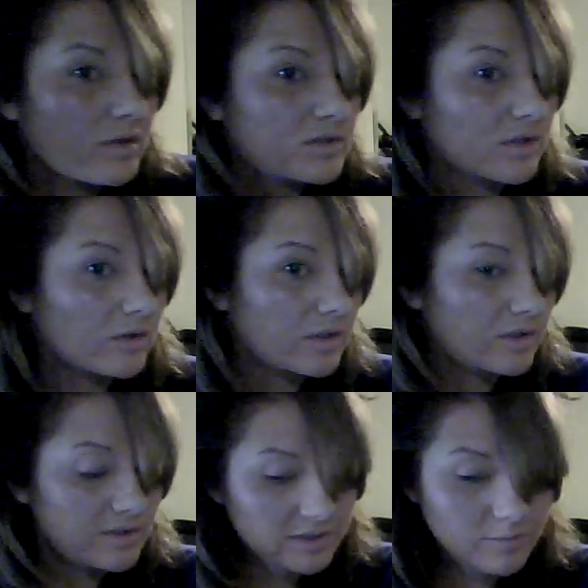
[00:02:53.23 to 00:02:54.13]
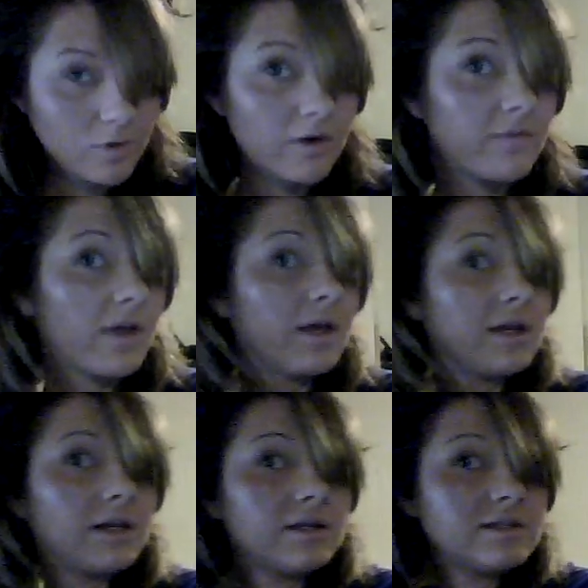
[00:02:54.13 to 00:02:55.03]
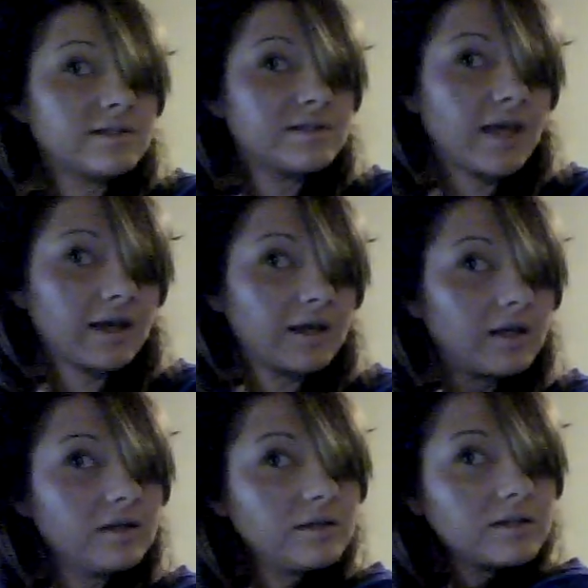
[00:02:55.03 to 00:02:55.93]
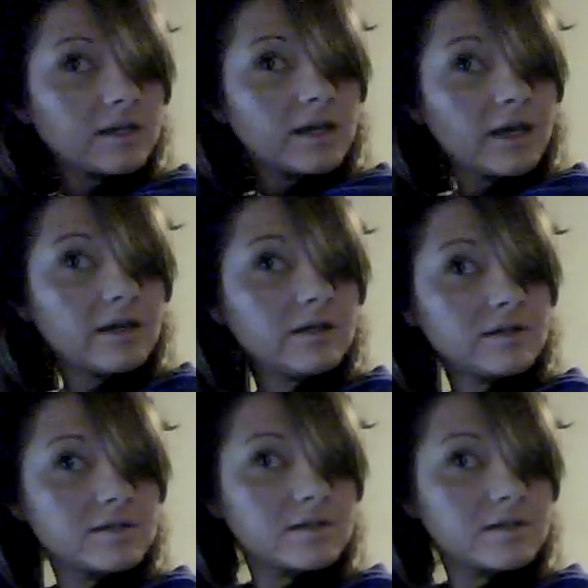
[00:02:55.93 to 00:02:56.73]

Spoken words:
So you'll see more of that in a second, I guess.